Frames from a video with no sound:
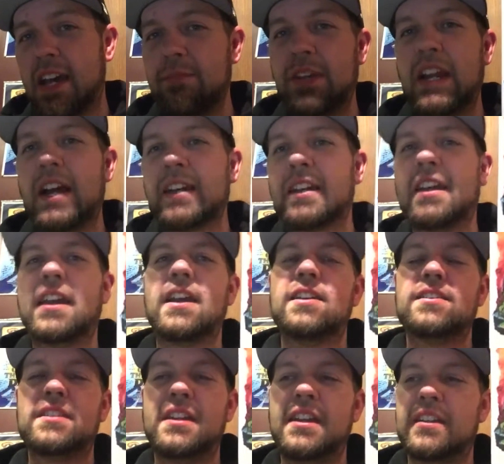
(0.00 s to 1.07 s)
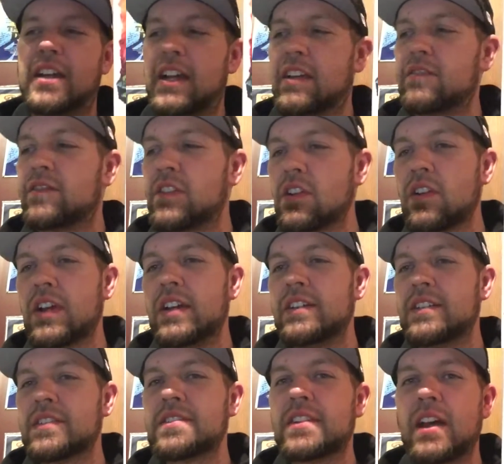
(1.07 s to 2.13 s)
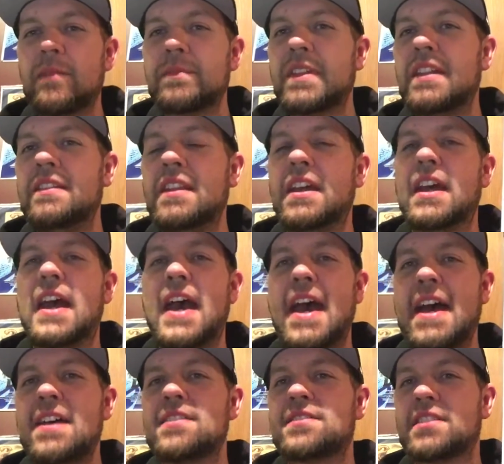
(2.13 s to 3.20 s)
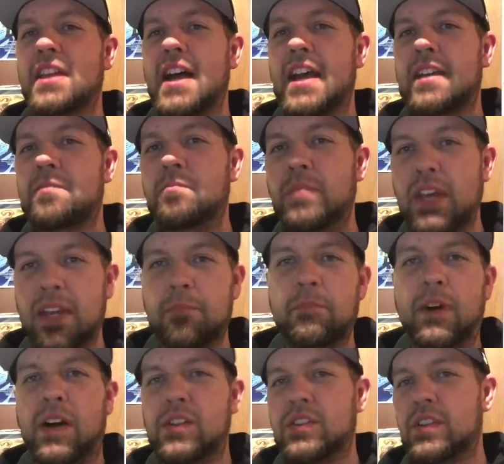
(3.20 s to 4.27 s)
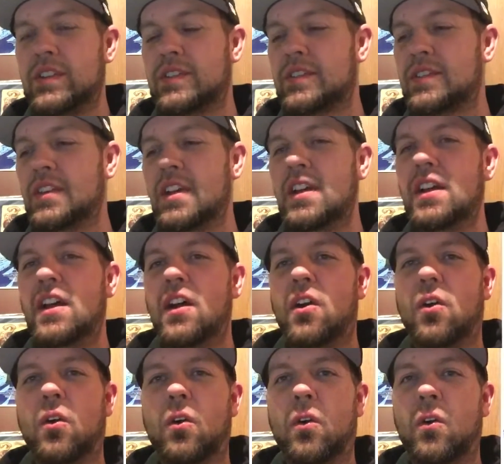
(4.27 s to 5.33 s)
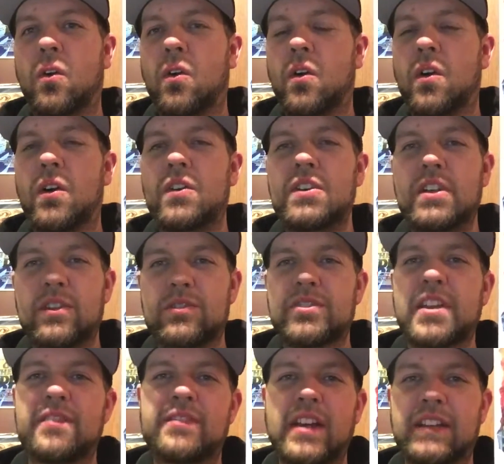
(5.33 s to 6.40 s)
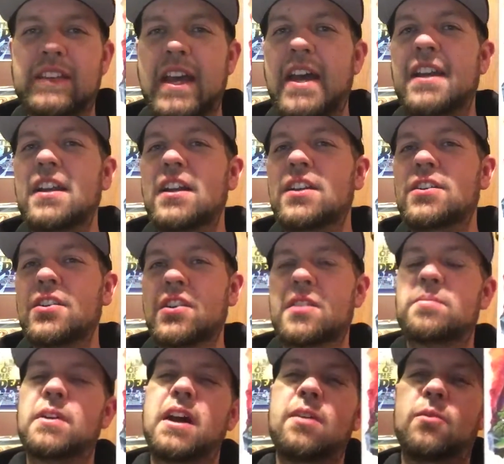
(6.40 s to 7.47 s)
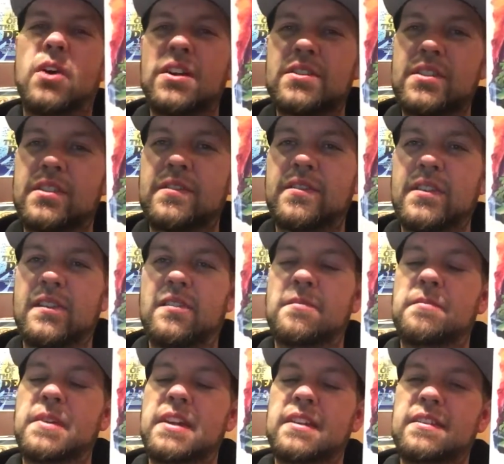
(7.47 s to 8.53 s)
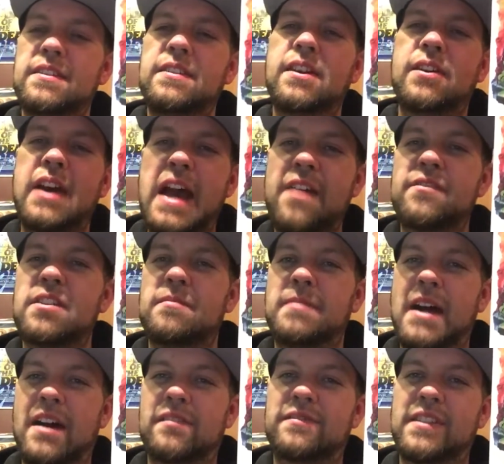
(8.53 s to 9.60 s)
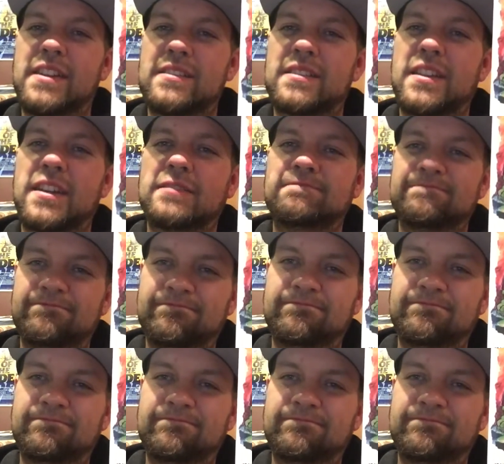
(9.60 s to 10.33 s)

I mean, I can guarantee it. Like, if you're into something that has, like, big budgets or, you know, stuff like that, you're going to probably watch this film and be, you know, having a about face, like...